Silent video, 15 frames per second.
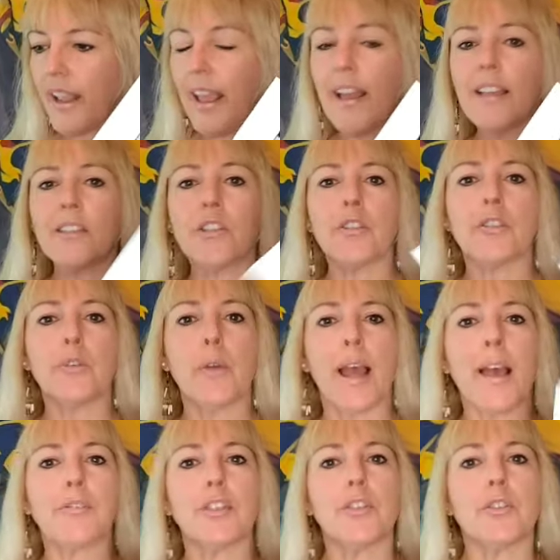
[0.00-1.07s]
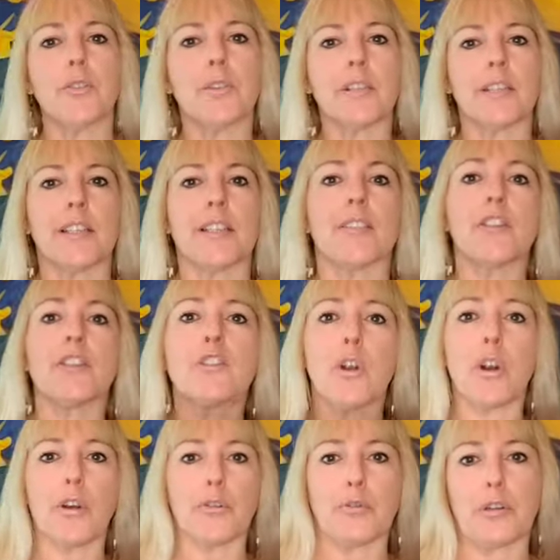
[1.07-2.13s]
and you have to do this in the
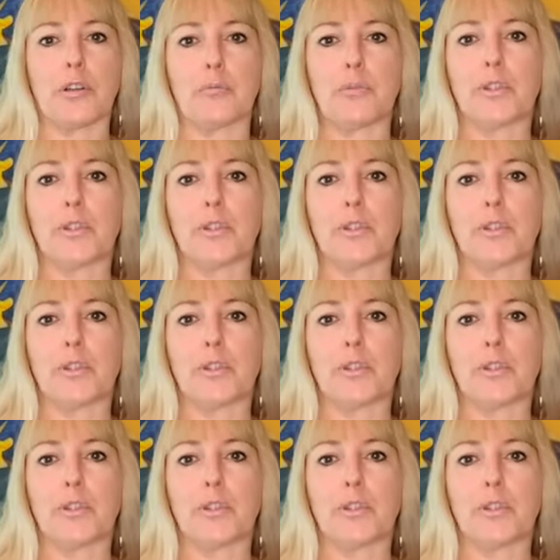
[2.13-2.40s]
dark room.